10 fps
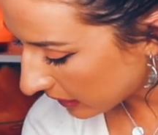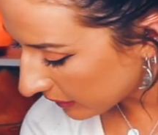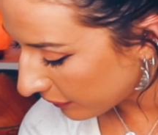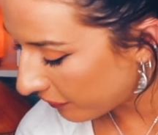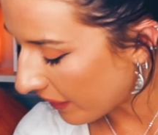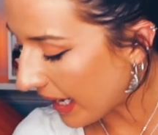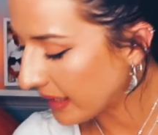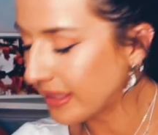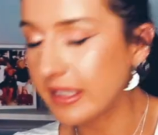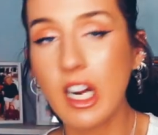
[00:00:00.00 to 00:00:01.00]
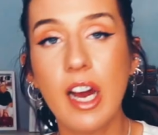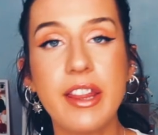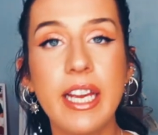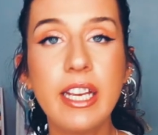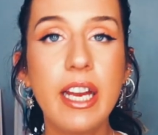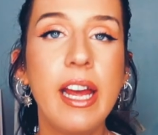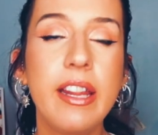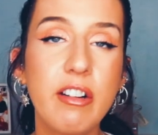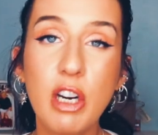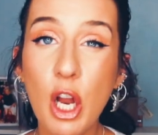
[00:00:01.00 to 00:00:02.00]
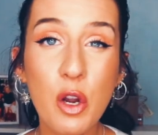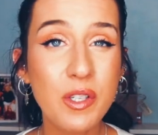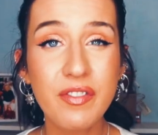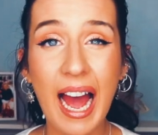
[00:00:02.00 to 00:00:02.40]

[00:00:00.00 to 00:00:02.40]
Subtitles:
FAST, I think. There are loads of